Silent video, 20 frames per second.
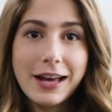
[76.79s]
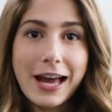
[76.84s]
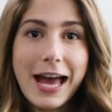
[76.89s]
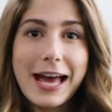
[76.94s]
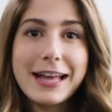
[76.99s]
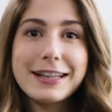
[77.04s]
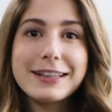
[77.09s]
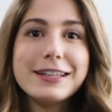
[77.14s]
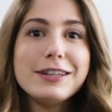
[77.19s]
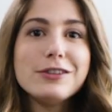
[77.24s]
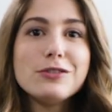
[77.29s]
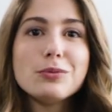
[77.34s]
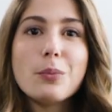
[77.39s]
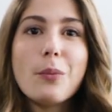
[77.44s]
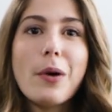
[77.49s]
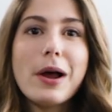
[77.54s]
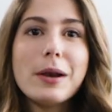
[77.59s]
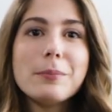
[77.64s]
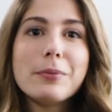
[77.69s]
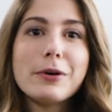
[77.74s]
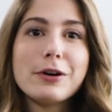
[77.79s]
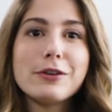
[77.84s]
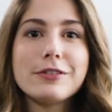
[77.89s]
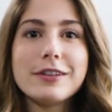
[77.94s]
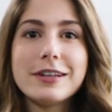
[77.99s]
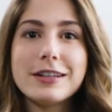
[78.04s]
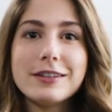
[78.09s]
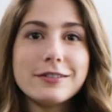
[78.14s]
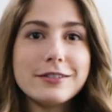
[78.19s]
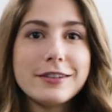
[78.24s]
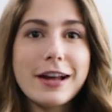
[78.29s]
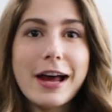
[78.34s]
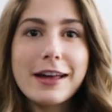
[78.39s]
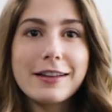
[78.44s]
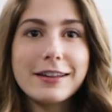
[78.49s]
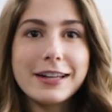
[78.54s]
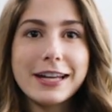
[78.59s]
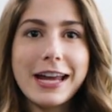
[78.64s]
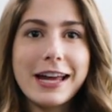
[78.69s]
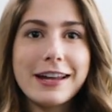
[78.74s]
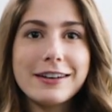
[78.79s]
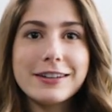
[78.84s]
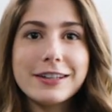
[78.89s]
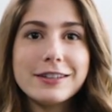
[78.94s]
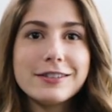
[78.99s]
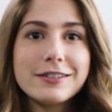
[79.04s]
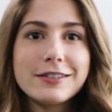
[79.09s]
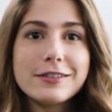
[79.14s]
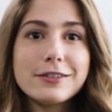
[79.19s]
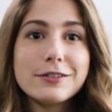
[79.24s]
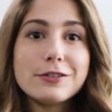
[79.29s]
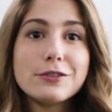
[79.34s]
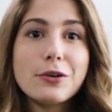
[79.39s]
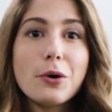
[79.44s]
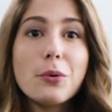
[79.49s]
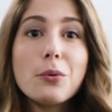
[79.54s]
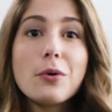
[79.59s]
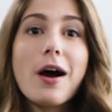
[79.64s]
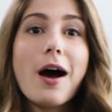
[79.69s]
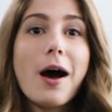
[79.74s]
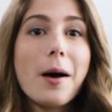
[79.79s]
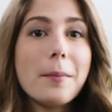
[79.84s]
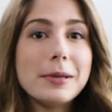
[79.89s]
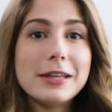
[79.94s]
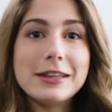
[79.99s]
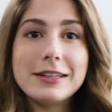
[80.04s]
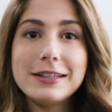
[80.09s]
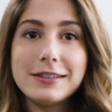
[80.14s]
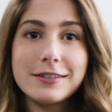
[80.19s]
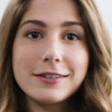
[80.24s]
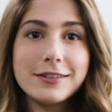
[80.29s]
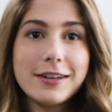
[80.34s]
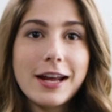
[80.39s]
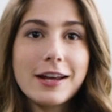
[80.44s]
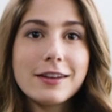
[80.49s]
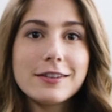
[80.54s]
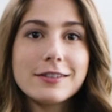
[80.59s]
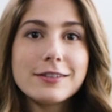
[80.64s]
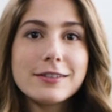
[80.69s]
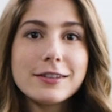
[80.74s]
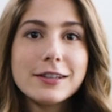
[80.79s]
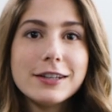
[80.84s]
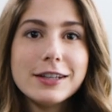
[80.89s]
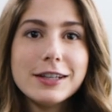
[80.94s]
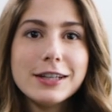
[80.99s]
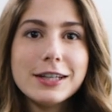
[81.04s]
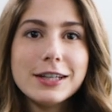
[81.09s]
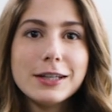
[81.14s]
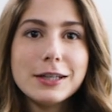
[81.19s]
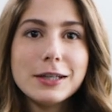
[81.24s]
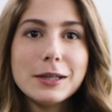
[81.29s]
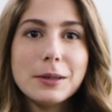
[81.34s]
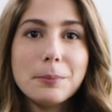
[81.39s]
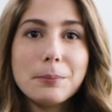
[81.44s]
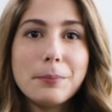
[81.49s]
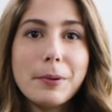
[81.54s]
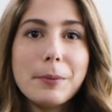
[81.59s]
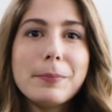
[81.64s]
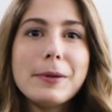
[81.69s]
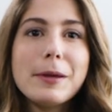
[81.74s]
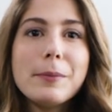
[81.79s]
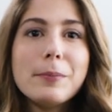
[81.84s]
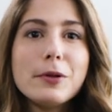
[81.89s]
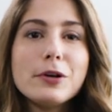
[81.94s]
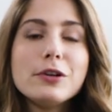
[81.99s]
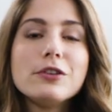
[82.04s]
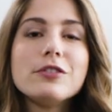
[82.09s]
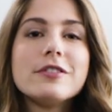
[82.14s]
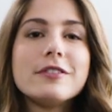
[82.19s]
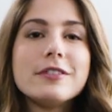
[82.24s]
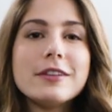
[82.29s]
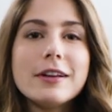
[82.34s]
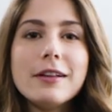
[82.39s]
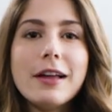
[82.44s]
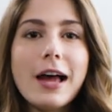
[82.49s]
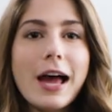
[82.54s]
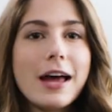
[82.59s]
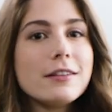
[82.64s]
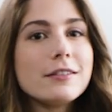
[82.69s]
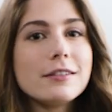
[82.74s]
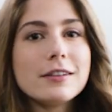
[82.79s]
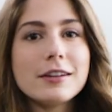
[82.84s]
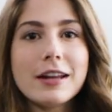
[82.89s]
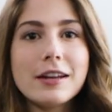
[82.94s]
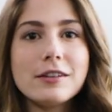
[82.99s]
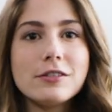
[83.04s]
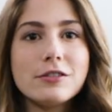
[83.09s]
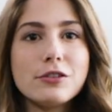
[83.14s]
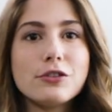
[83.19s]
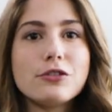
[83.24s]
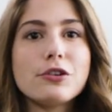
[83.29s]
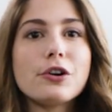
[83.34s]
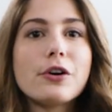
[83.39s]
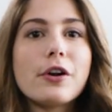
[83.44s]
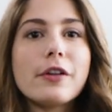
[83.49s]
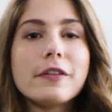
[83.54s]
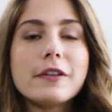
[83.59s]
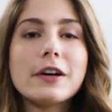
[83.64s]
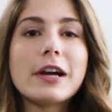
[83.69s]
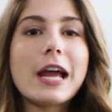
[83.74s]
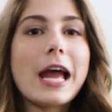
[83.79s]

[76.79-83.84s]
At least one person is dialing in. It's so common these days. But people are still hesitant to turn on their